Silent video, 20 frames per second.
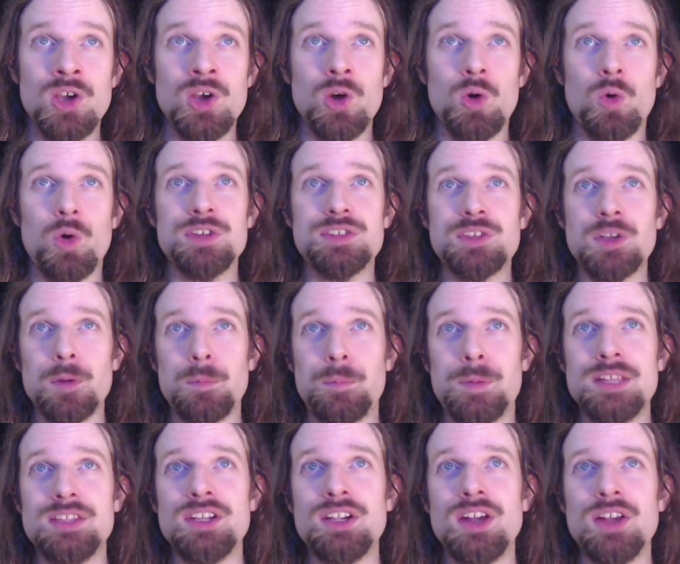What is your
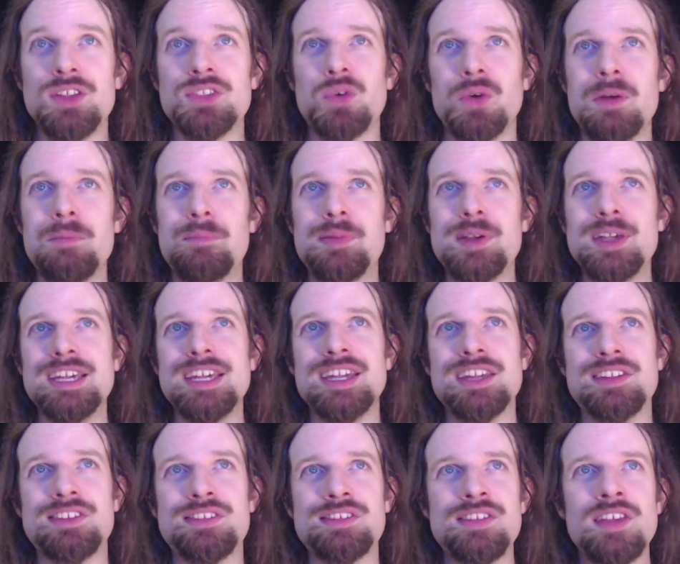opinion on Twin
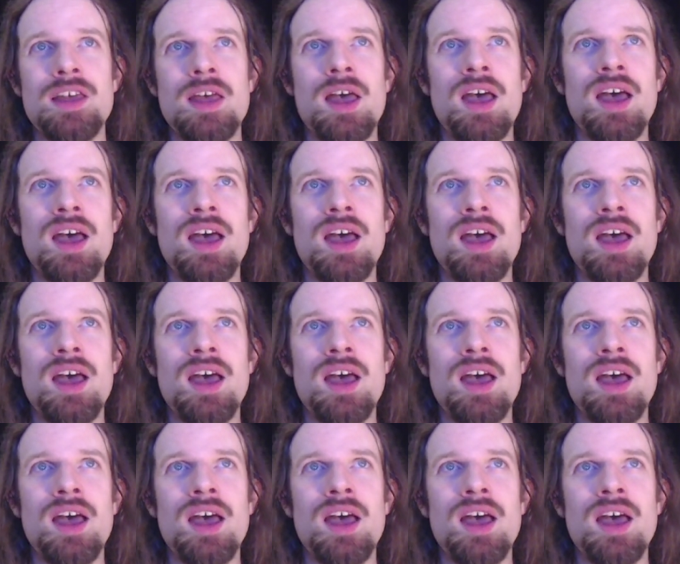Peaks?